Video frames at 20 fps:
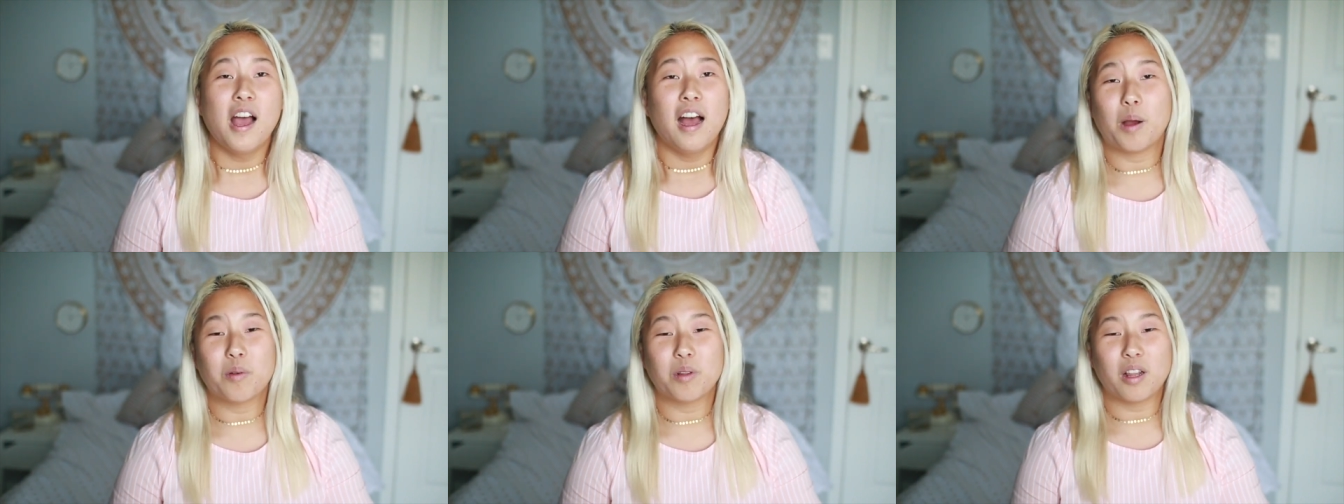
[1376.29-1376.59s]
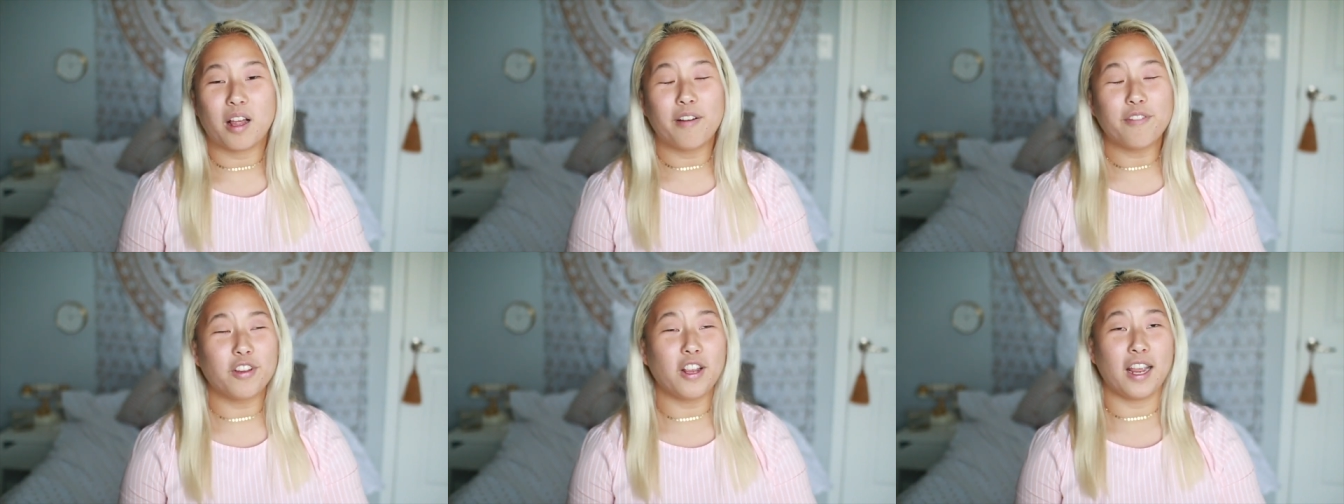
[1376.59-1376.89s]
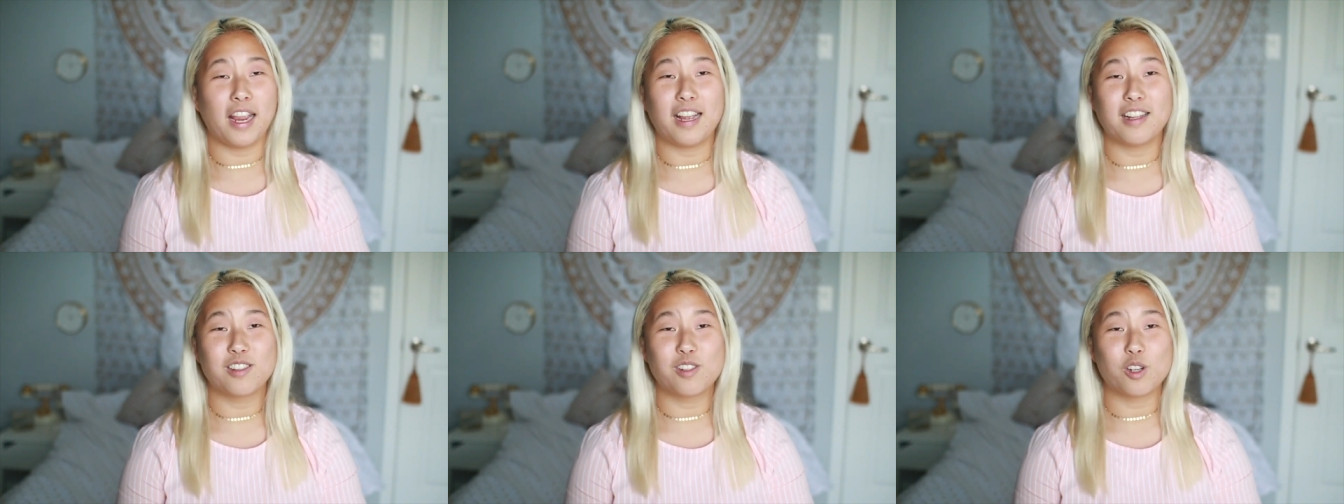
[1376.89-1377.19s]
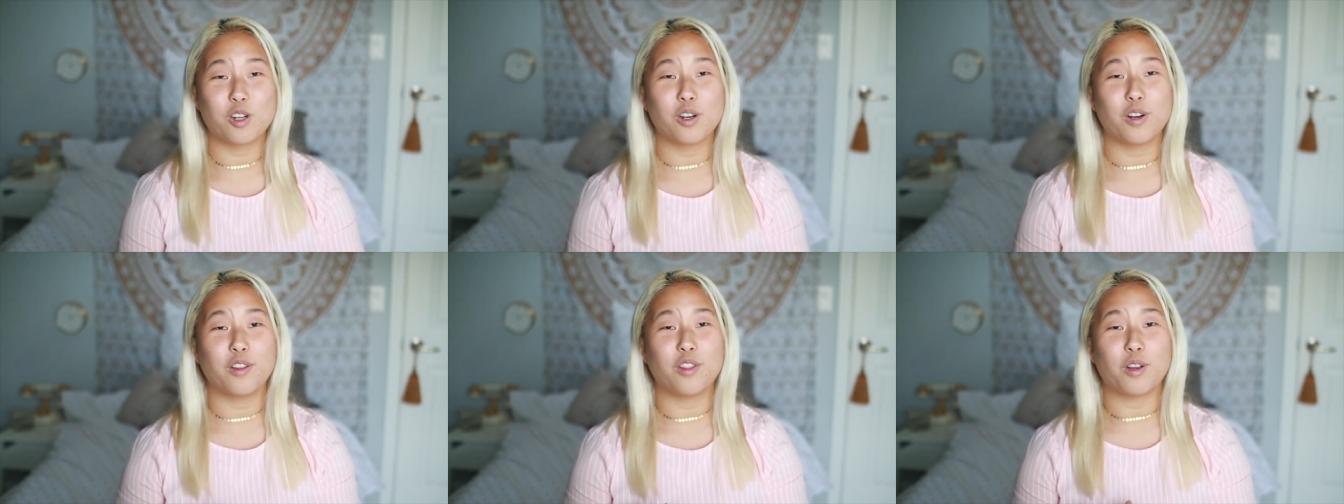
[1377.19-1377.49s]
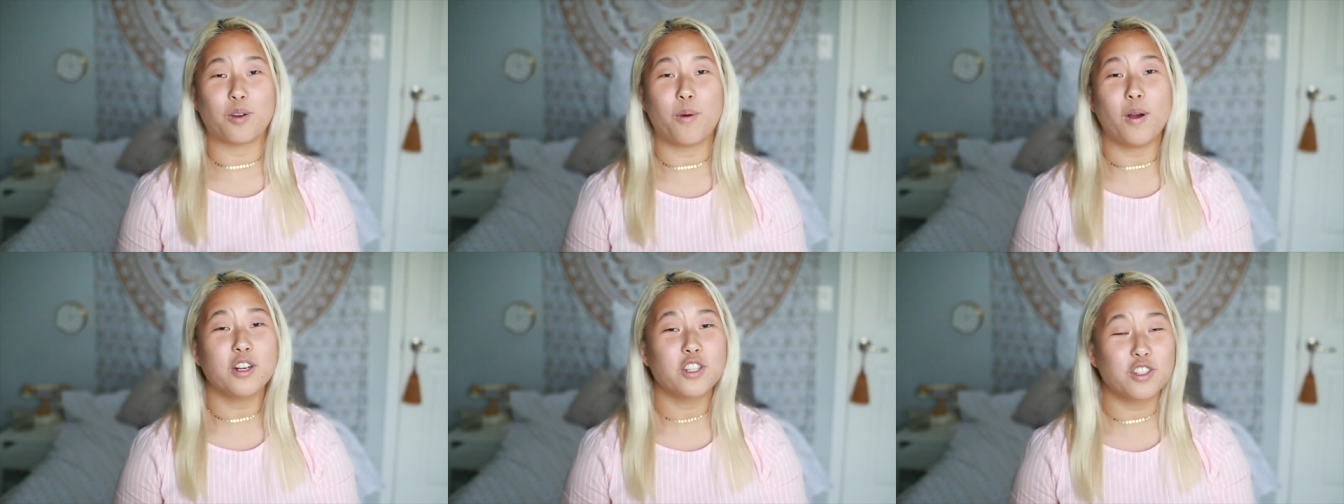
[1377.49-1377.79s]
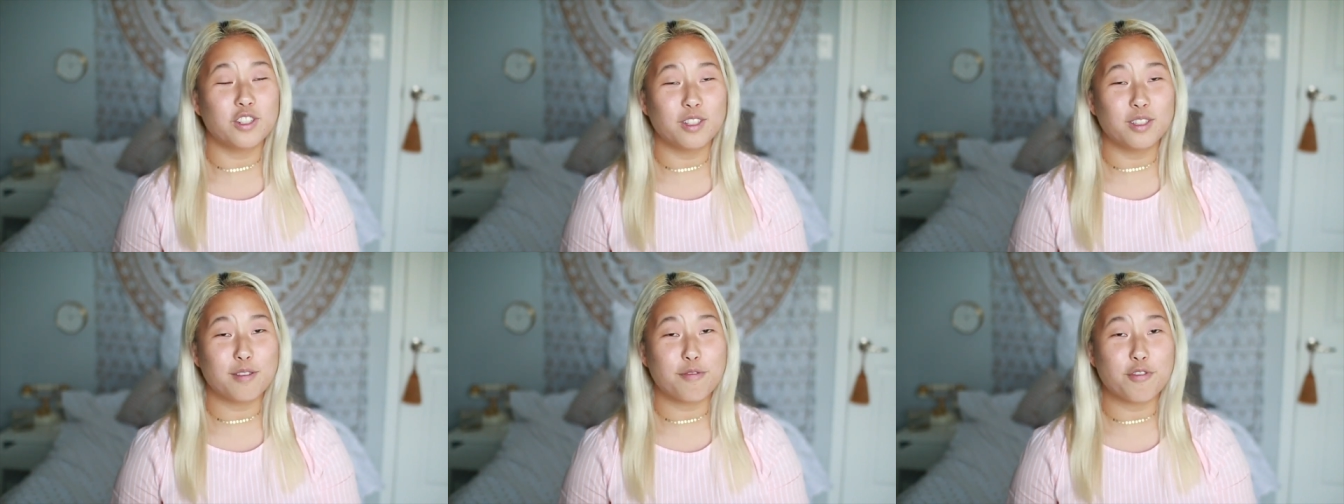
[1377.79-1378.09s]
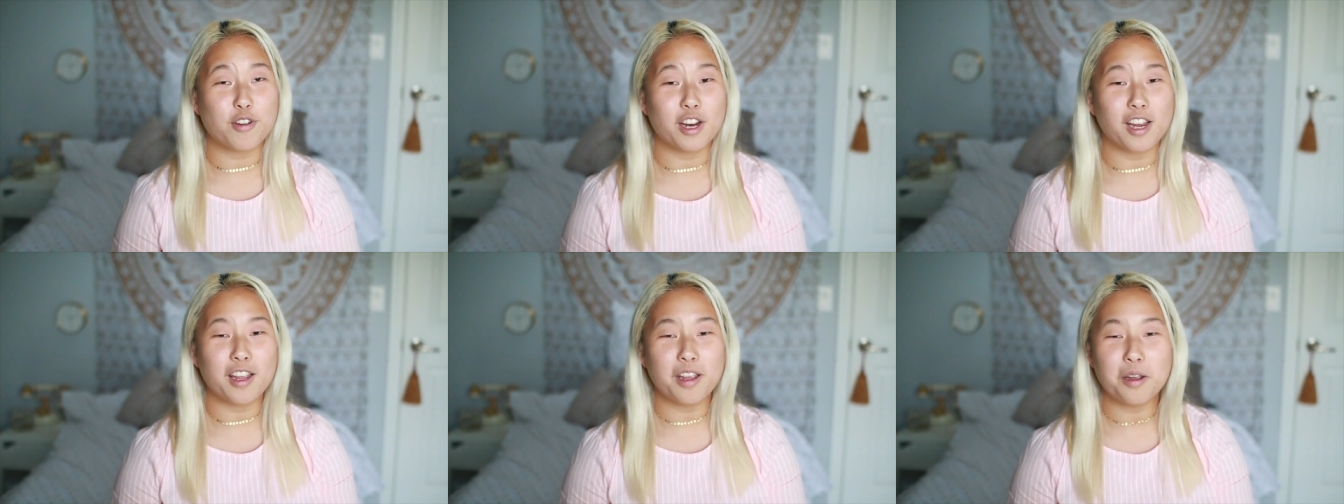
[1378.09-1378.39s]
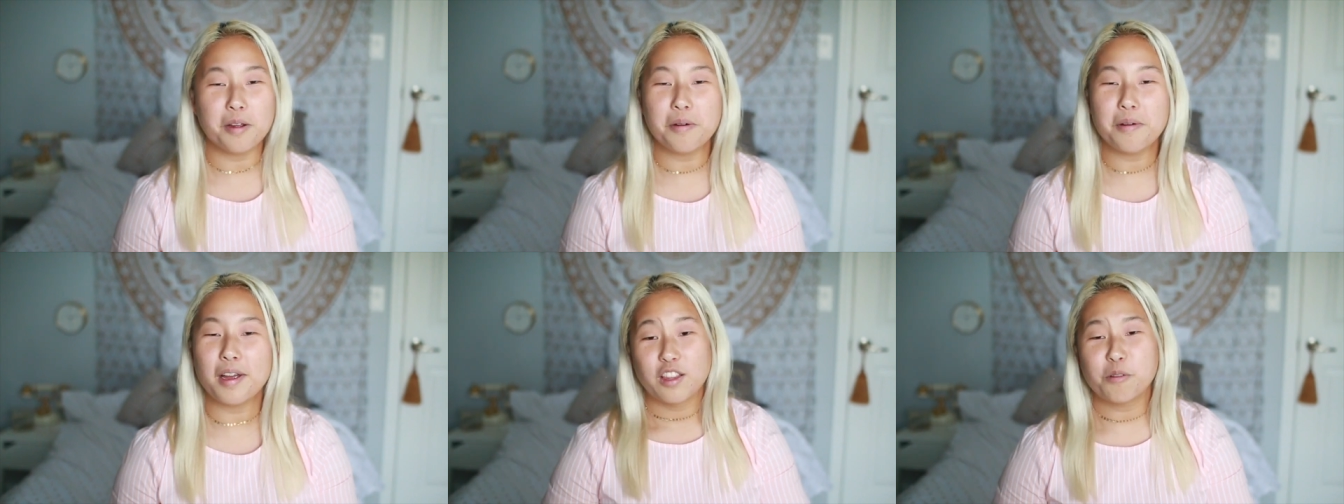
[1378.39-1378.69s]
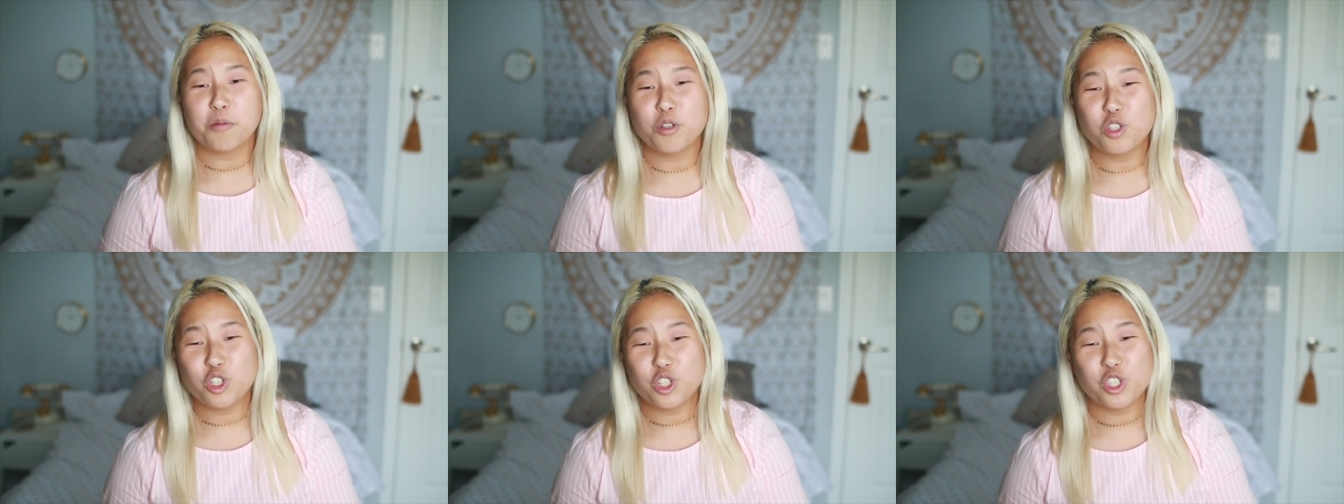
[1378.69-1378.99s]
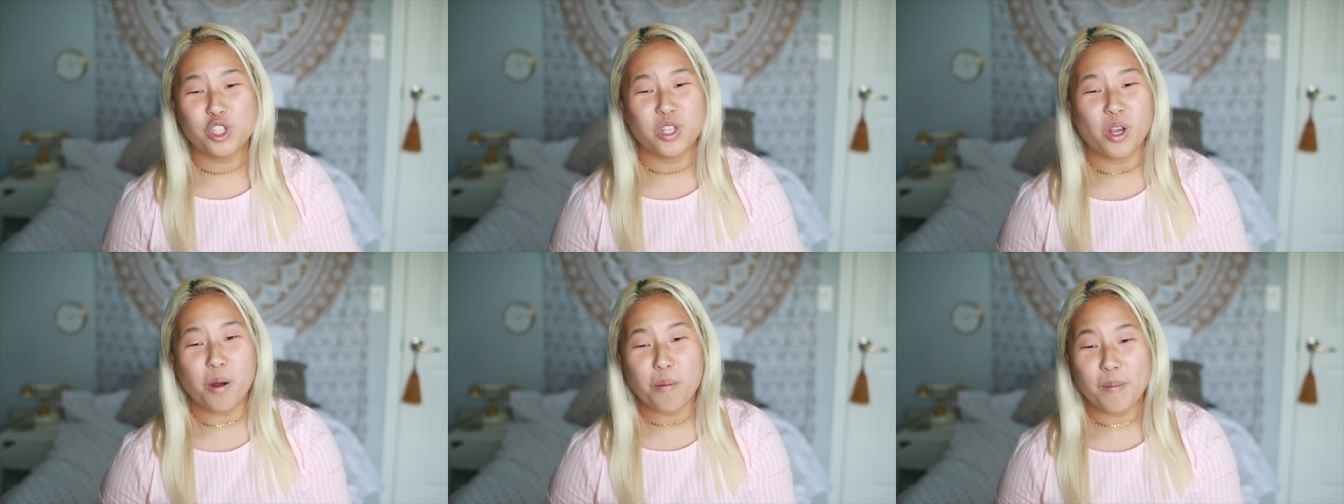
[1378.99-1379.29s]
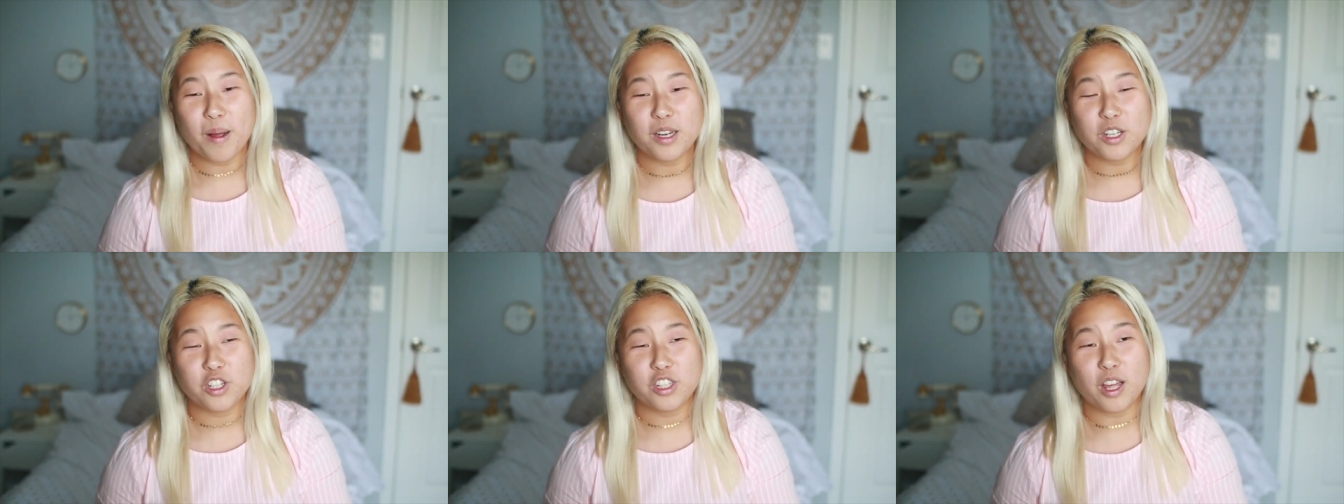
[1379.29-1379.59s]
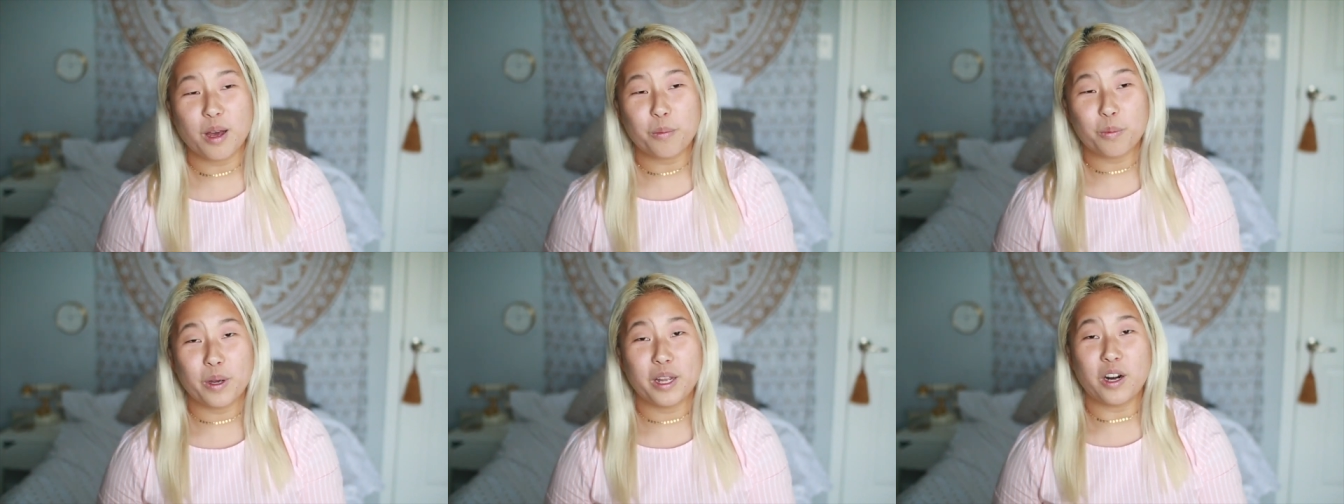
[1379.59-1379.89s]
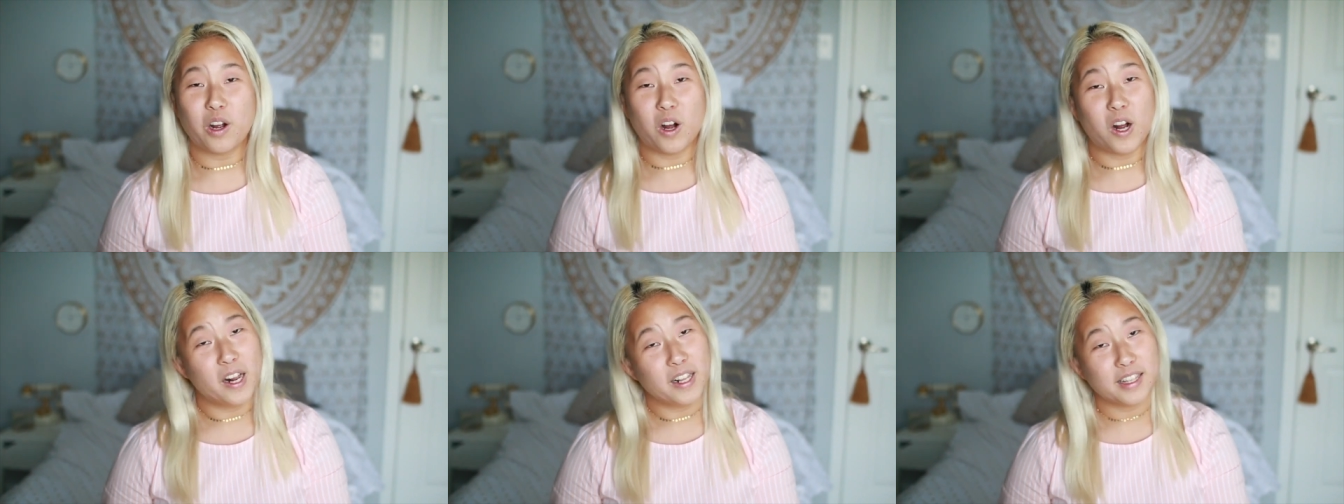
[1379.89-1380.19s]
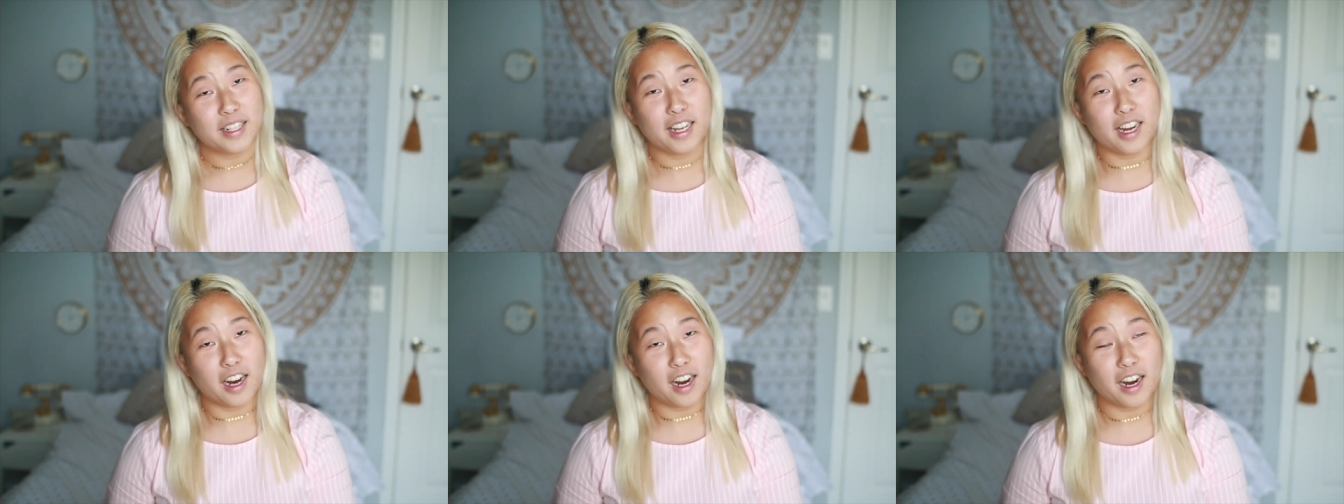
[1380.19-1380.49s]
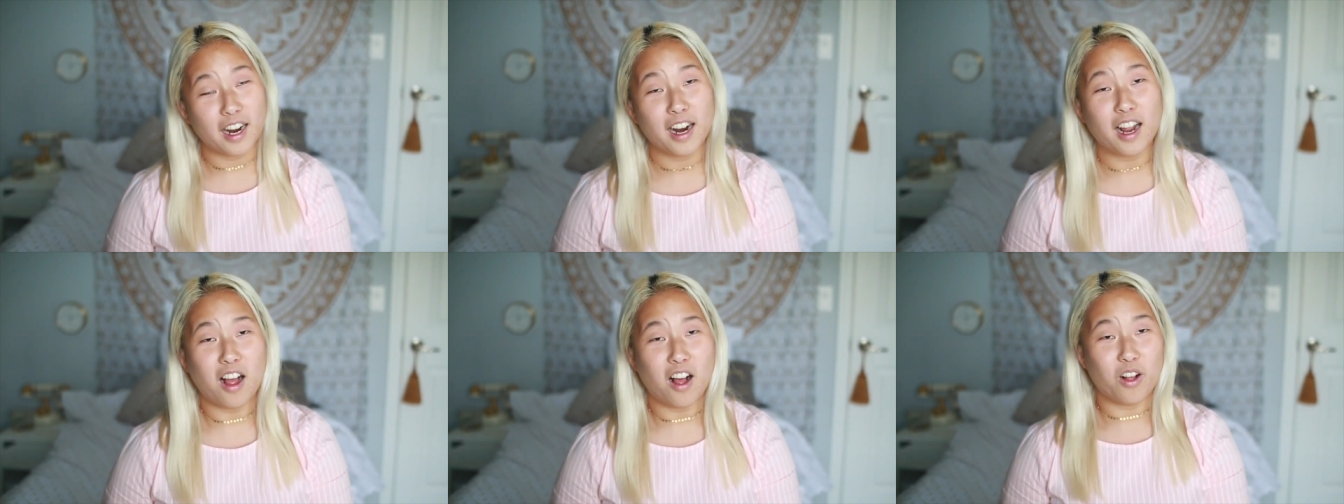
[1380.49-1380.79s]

I would love to answer the questions for you. There was just so much that went on there.